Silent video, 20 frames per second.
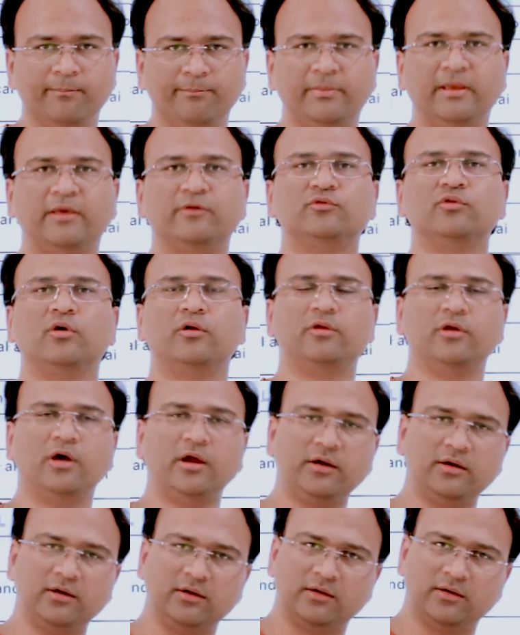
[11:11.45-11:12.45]
based on
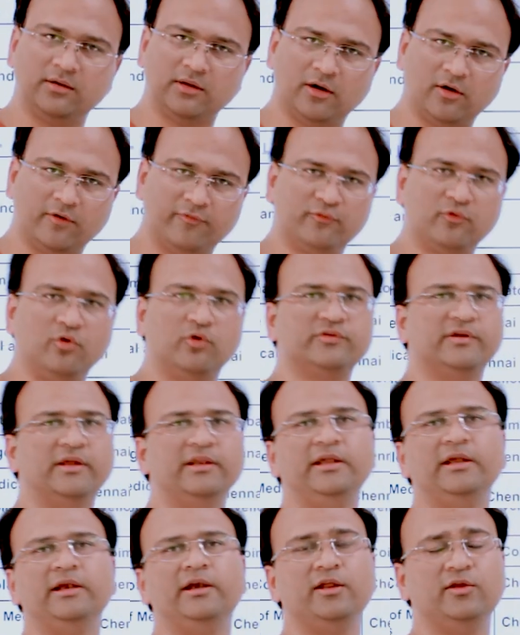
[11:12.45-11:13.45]
your, of course,
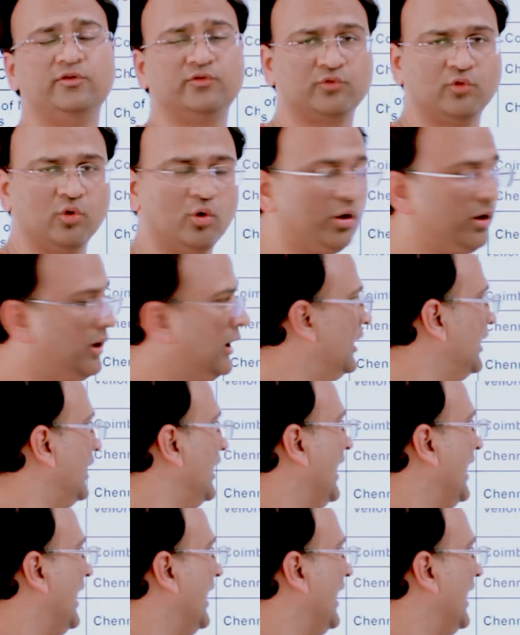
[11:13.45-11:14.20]
NEET score.